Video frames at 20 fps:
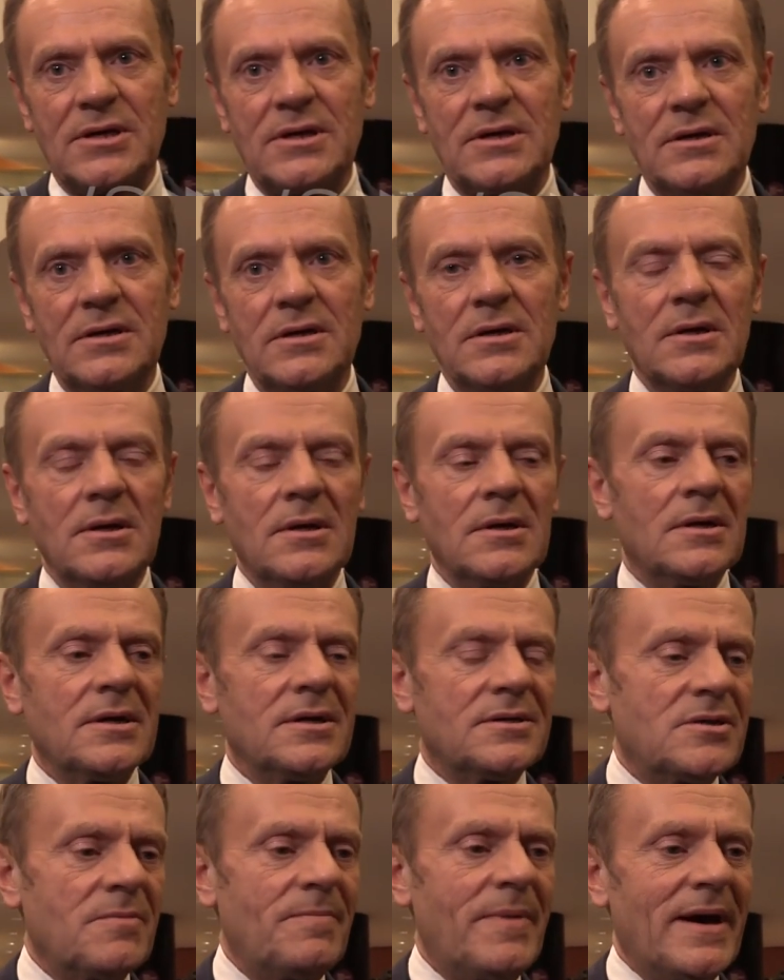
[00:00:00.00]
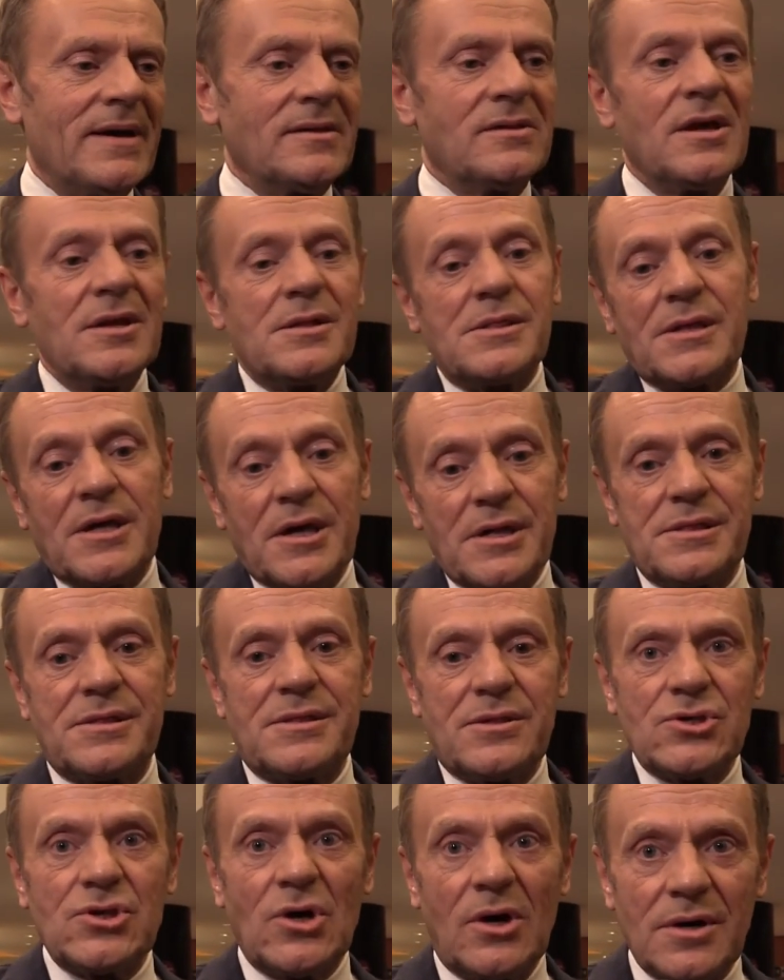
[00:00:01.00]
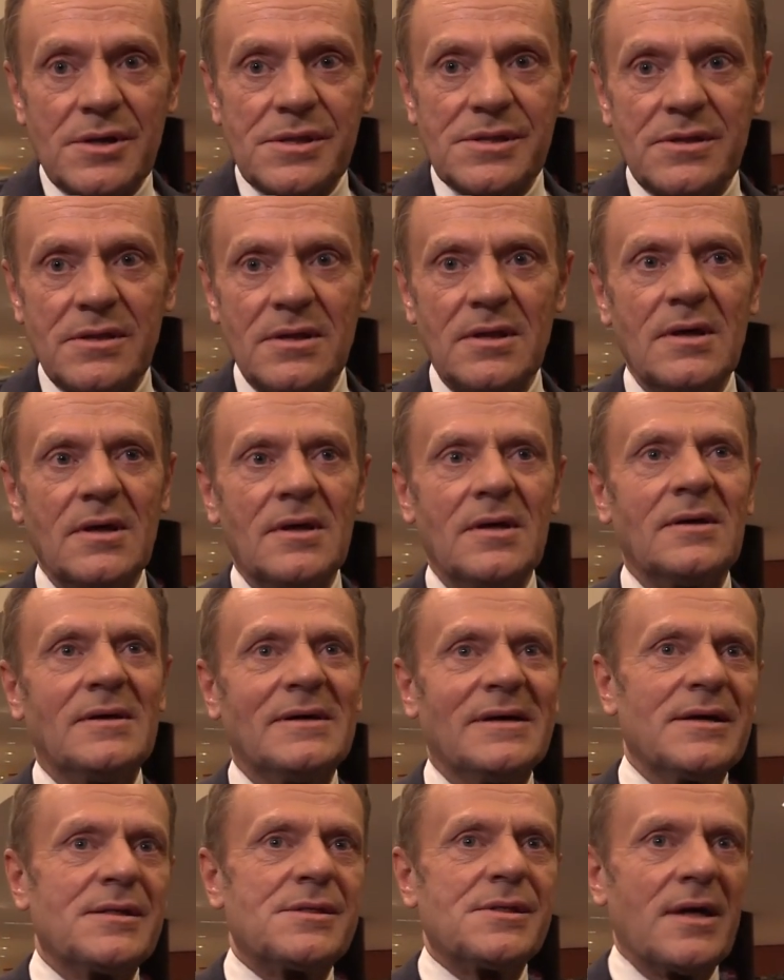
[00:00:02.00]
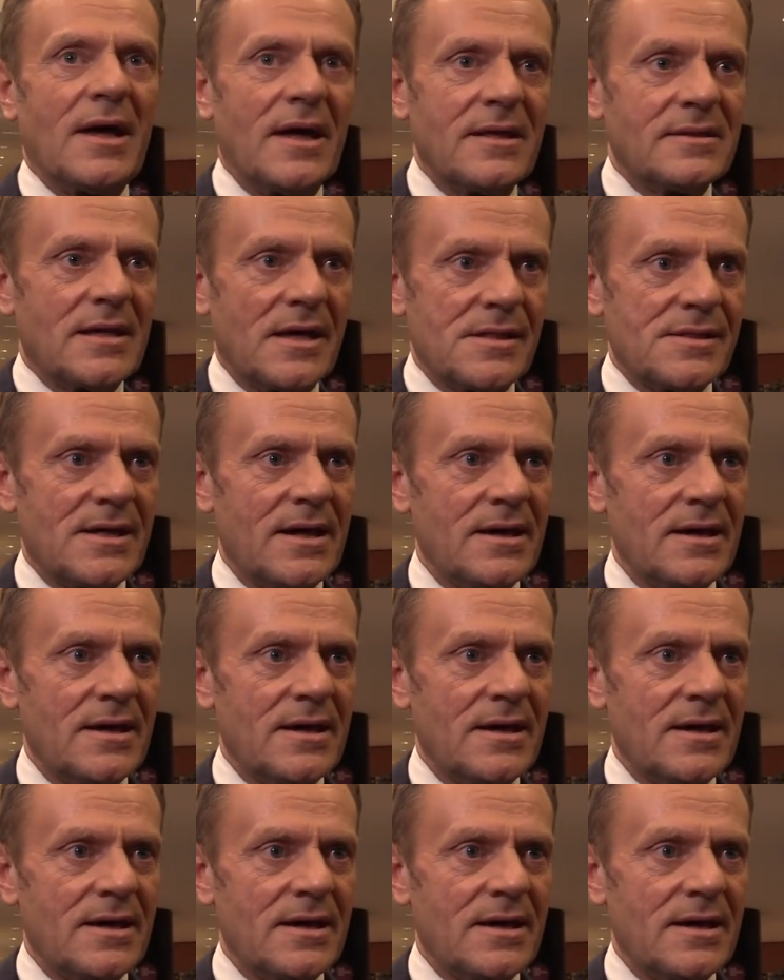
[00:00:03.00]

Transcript: a debate. It's his choice. And as